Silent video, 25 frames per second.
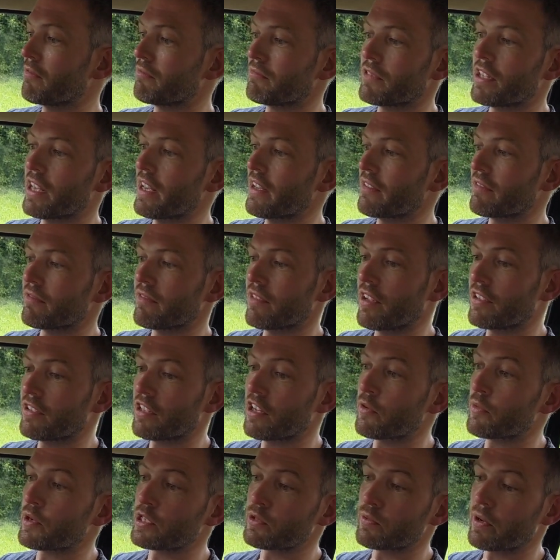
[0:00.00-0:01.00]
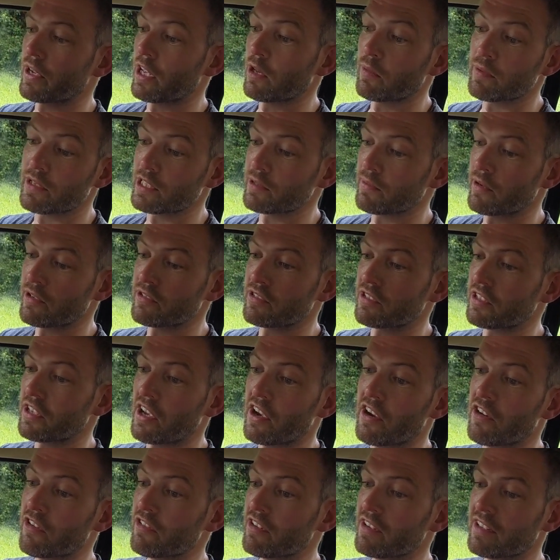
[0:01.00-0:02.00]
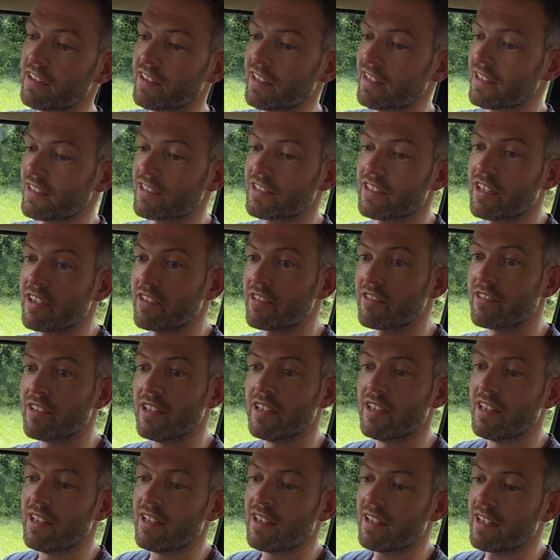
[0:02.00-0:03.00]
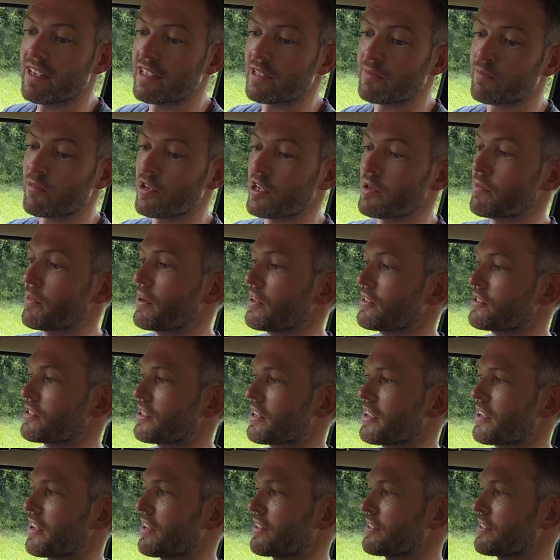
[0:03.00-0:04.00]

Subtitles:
yeah, I don't know which way up it's supposed to go or anything, so it's pretty much a